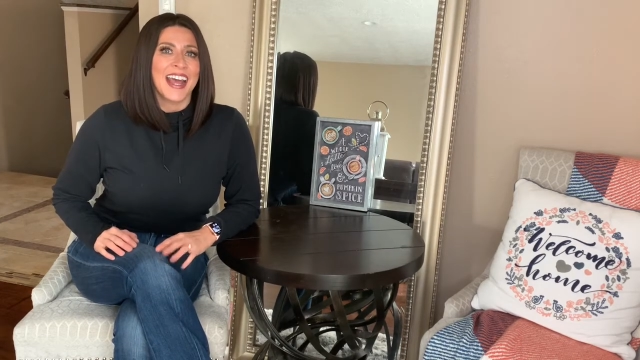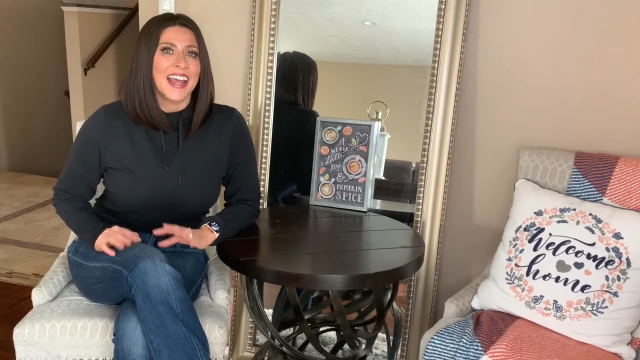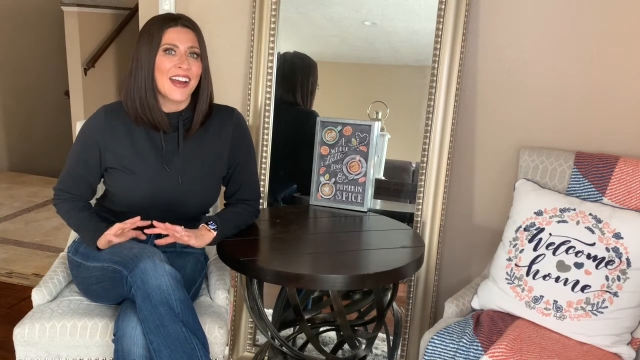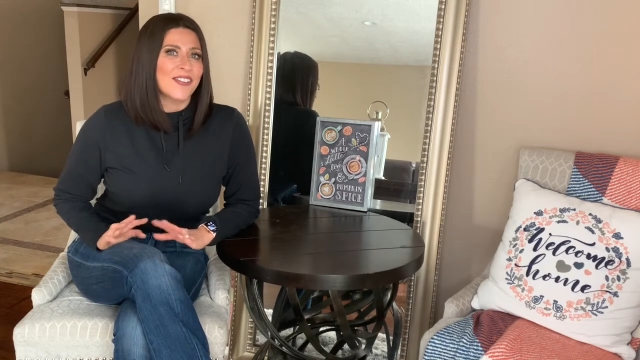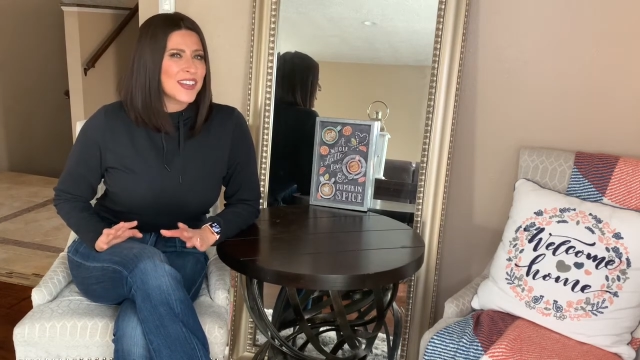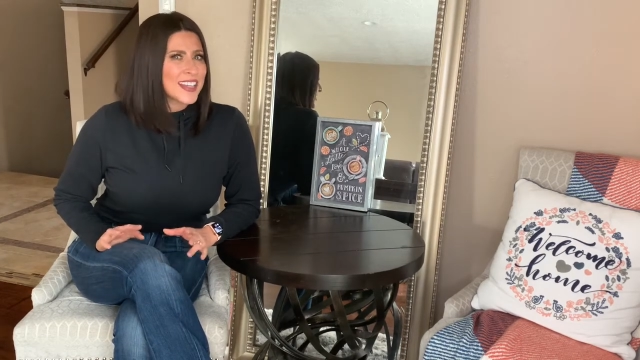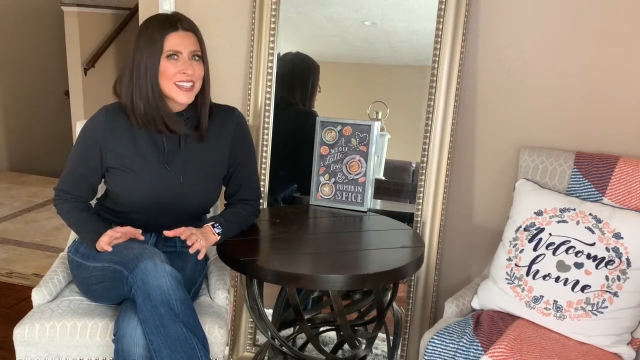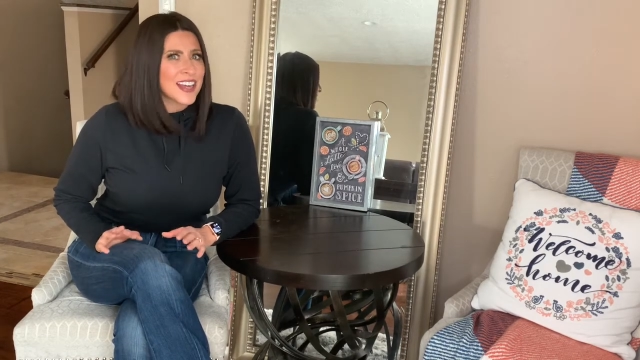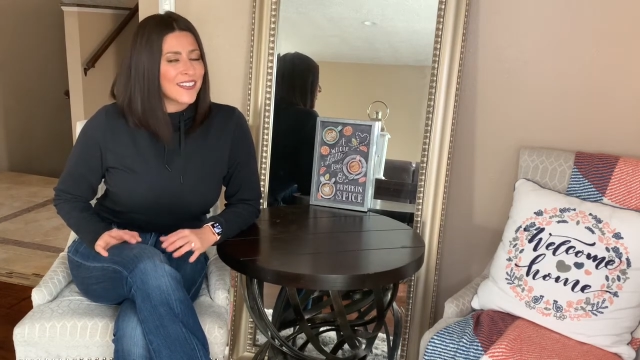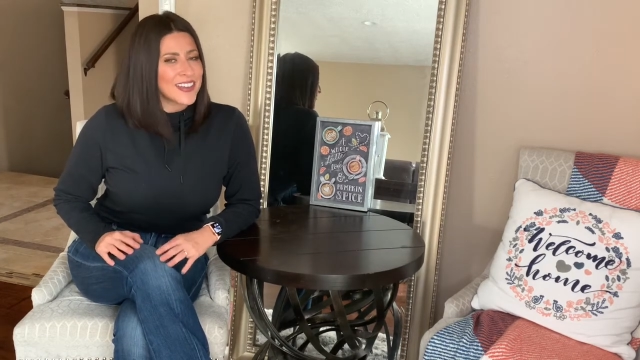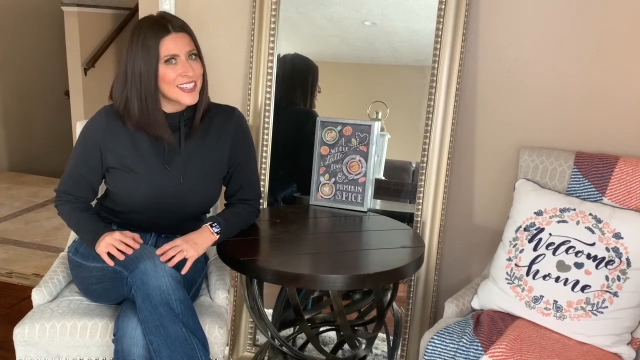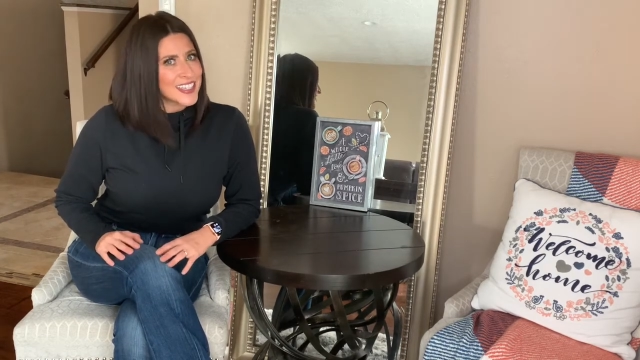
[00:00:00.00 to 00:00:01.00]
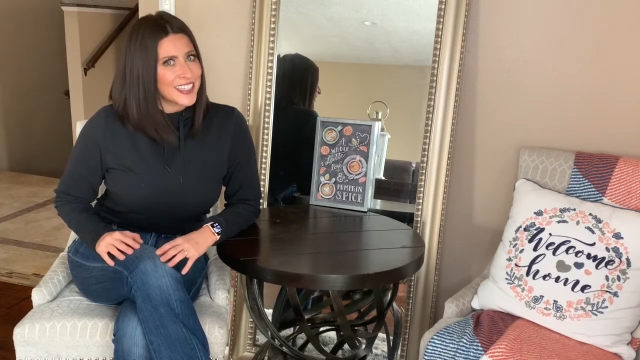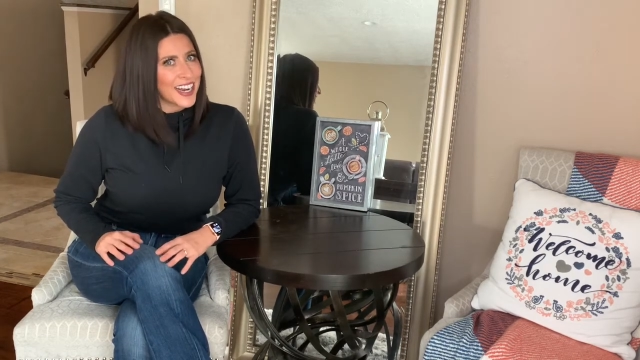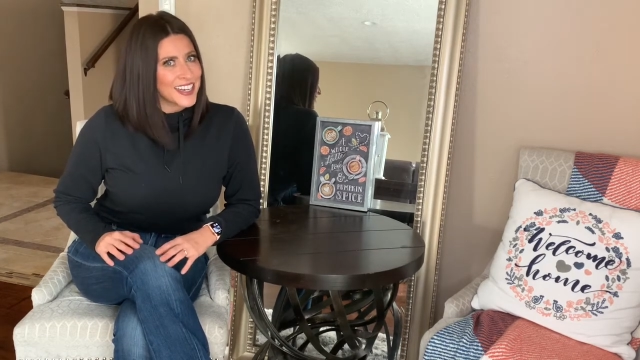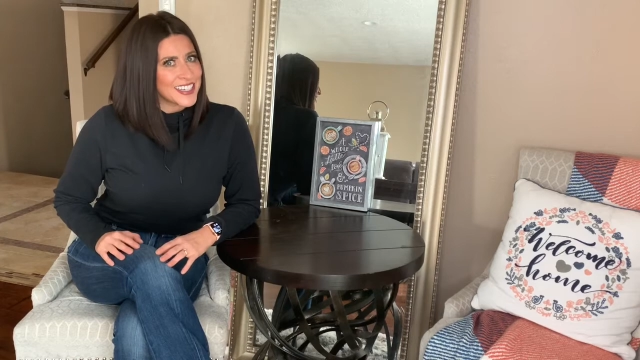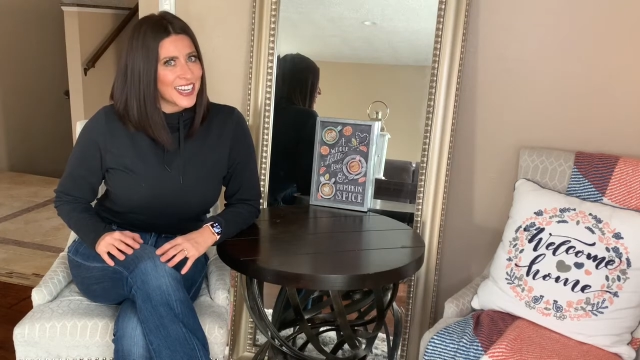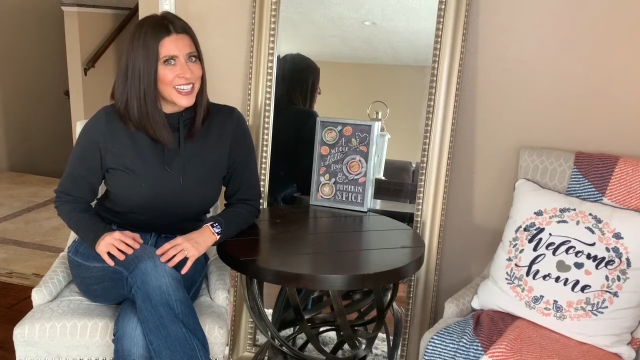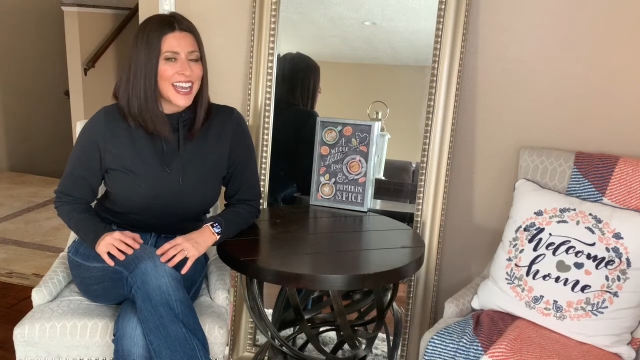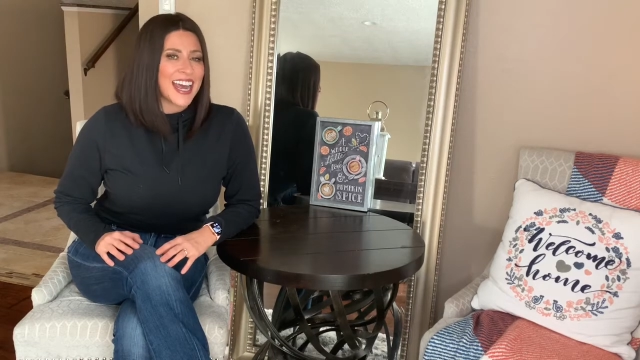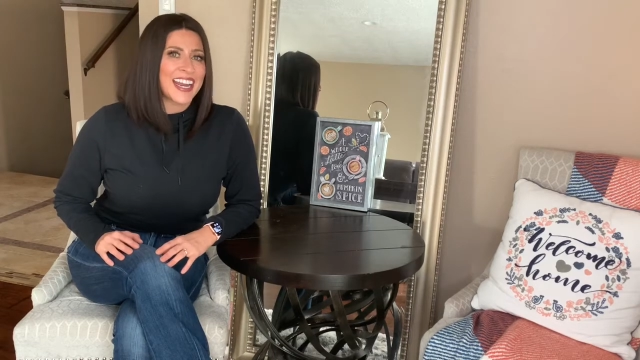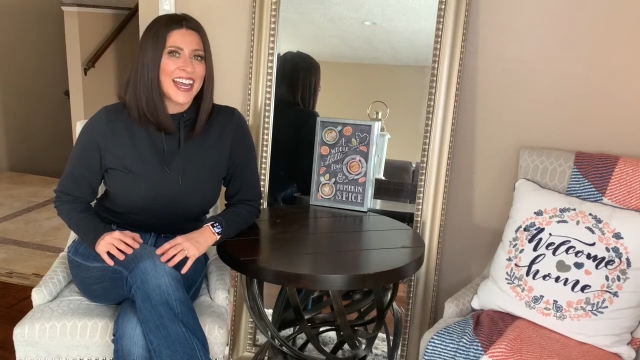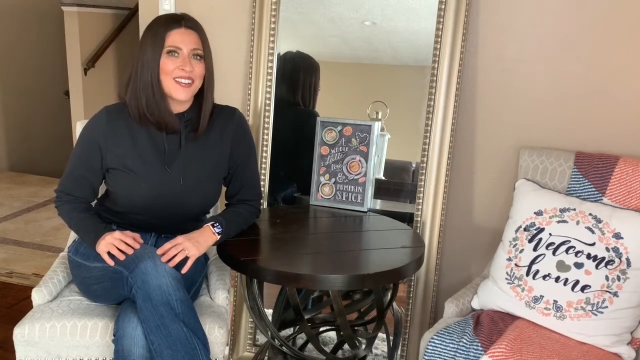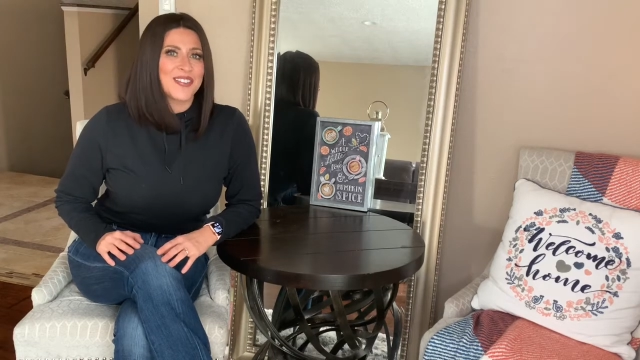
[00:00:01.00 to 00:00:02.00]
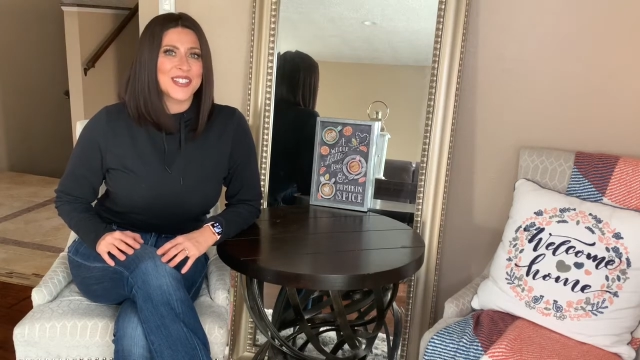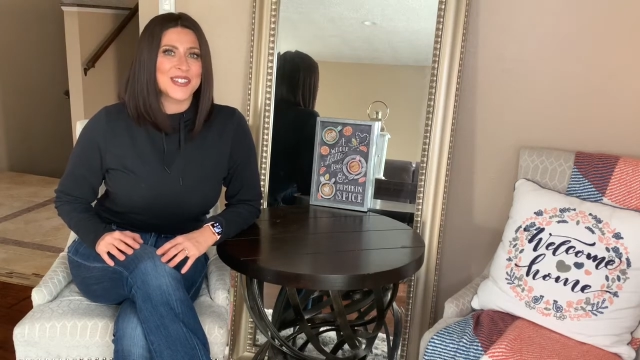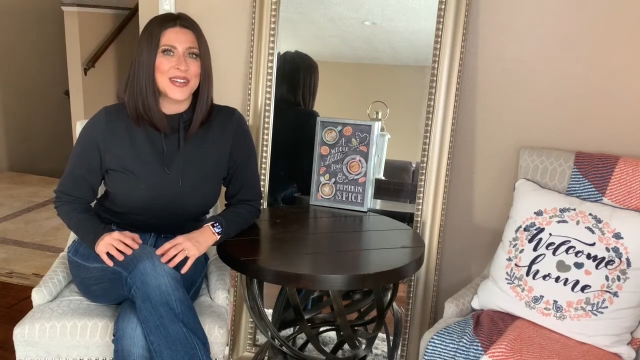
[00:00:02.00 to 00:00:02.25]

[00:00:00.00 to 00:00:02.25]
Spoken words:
Everything's obviously not done yet, and we'll do